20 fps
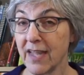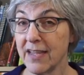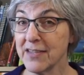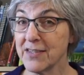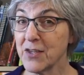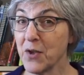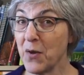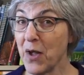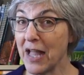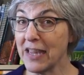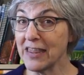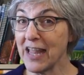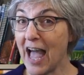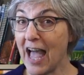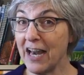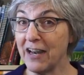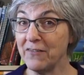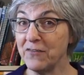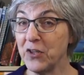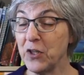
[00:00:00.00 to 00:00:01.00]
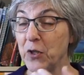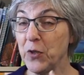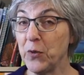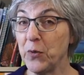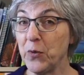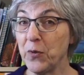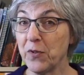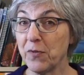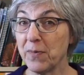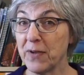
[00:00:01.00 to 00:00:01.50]
So a lot of
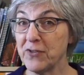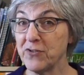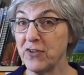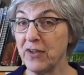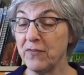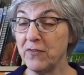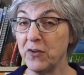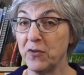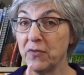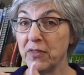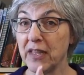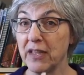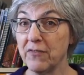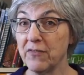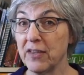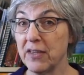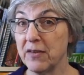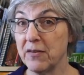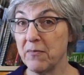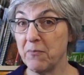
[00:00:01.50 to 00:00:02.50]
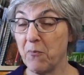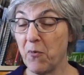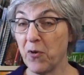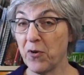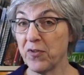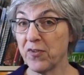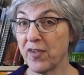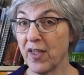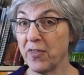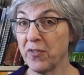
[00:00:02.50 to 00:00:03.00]
you, especially if you live in
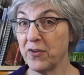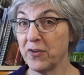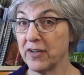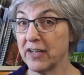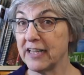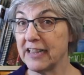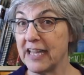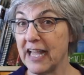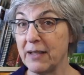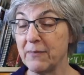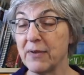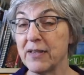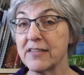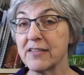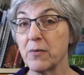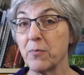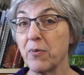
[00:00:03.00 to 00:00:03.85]
more southern climates,